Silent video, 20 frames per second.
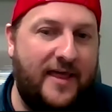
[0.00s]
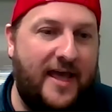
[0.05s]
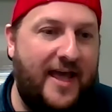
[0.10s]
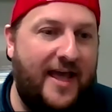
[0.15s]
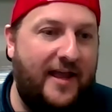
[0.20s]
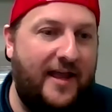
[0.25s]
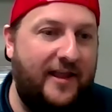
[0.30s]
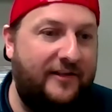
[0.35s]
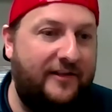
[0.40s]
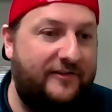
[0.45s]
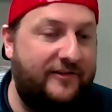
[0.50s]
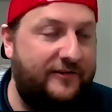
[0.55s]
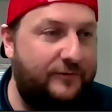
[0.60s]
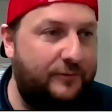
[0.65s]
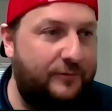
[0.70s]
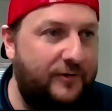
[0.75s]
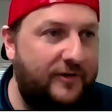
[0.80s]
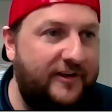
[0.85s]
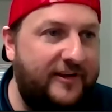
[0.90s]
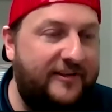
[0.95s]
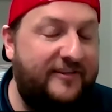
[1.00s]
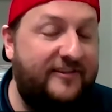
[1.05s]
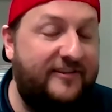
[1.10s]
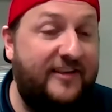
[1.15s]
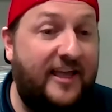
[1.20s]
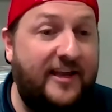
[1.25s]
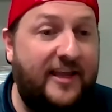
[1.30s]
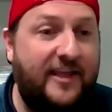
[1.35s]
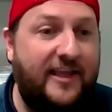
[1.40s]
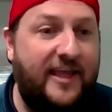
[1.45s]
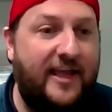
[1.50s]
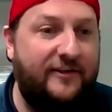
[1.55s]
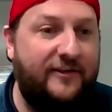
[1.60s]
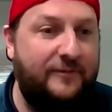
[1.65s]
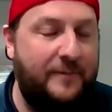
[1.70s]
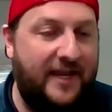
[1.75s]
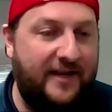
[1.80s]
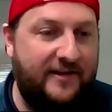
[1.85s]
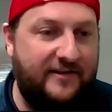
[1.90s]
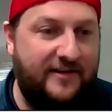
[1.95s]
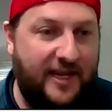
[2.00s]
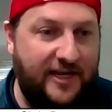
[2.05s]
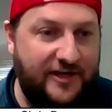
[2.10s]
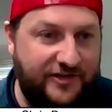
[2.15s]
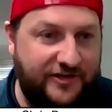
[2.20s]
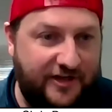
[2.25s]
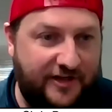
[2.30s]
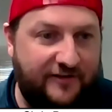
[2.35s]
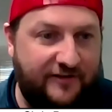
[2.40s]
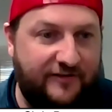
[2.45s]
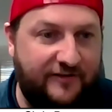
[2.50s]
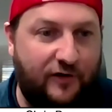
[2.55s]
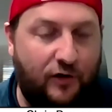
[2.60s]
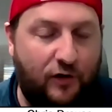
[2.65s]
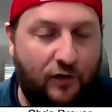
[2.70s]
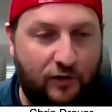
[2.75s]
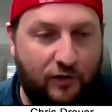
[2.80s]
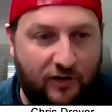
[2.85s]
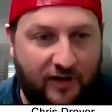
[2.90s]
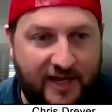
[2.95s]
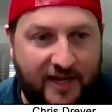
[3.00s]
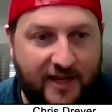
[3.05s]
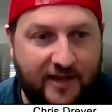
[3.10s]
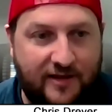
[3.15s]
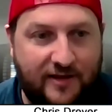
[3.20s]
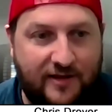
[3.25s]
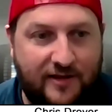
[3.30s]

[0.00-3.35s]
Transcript: that is just really setting expectations early.